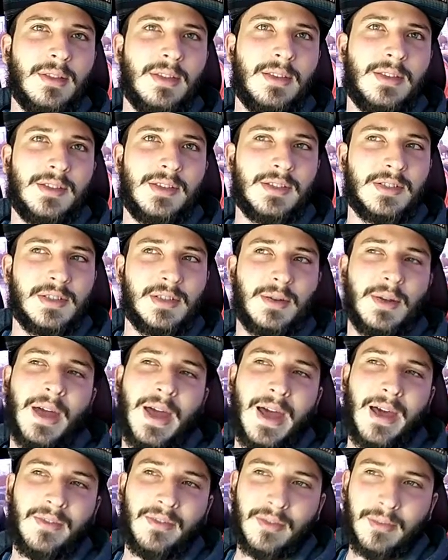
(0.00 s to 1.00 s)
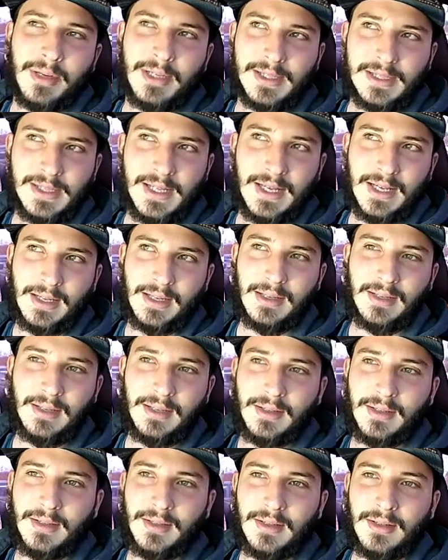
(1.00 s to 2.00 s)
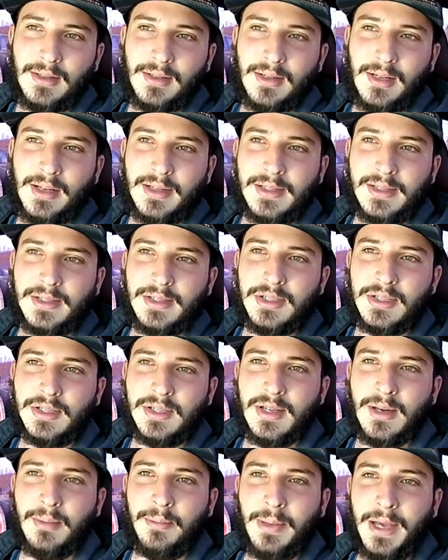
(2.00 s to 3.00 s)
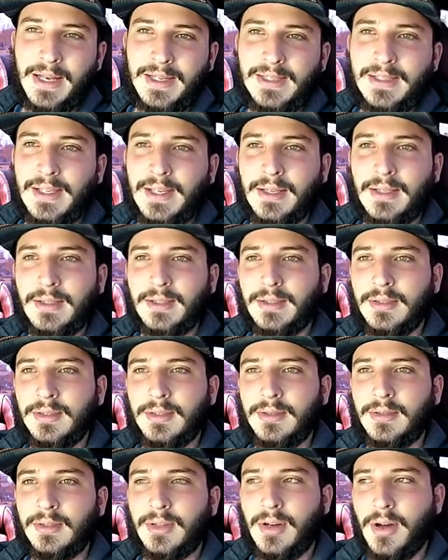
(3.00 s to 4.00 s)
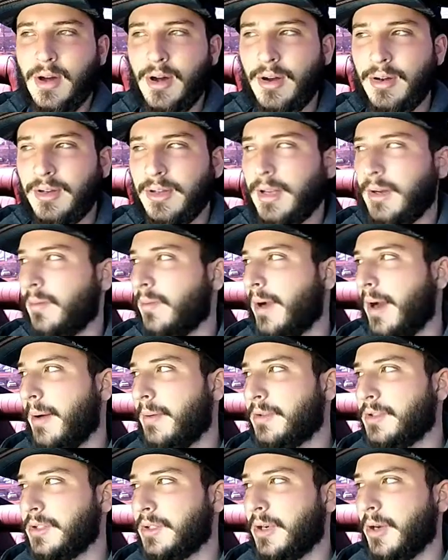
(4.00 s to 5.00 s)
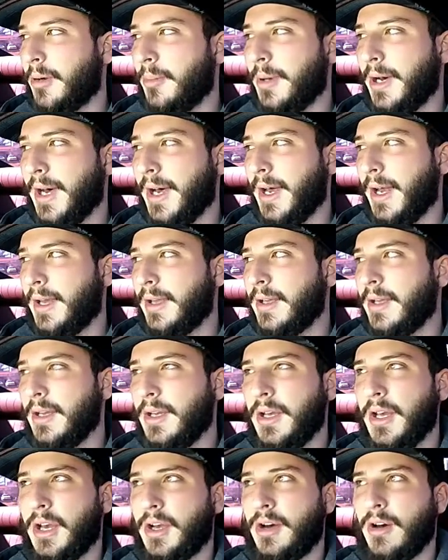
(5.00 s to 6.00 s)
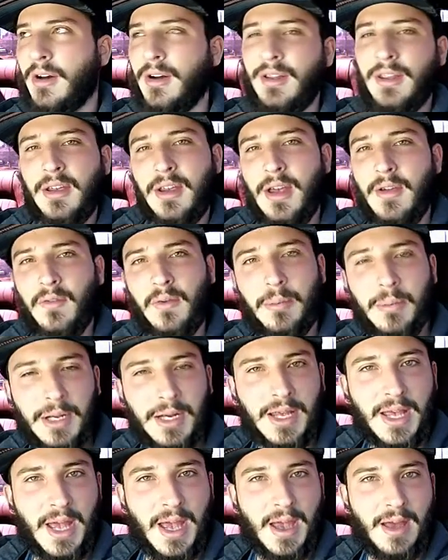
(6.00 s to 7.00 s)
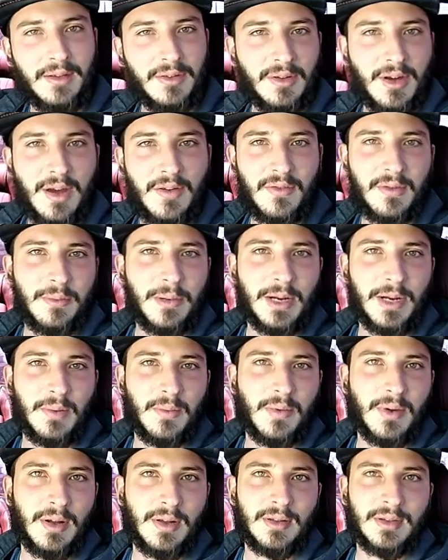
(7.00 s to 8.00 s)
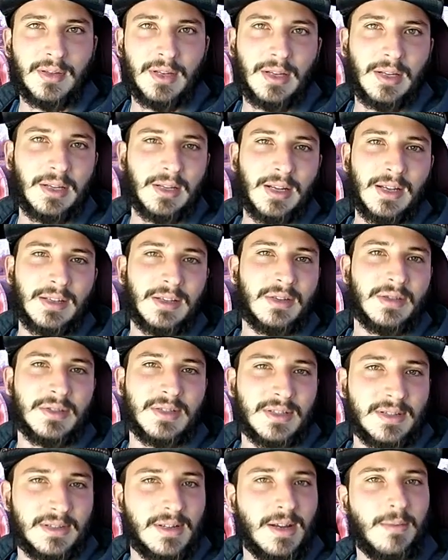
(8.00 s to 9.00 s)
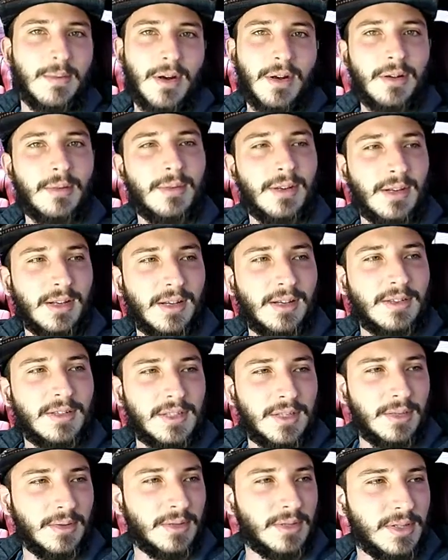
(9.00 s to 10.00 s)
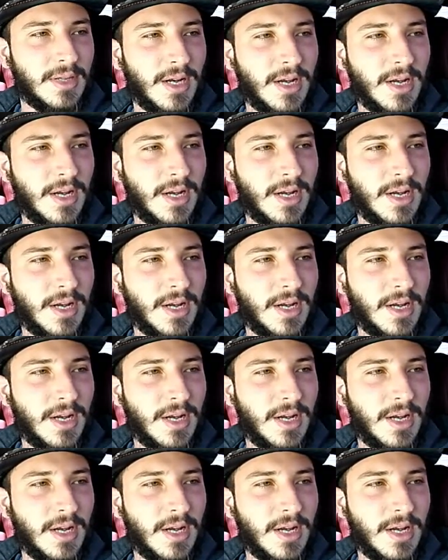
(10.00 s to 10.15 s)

since you have a Mustang, it's just a basic car. You're like, why would you go buy a car that everybody has or everybody wants? And they use the same argument against you.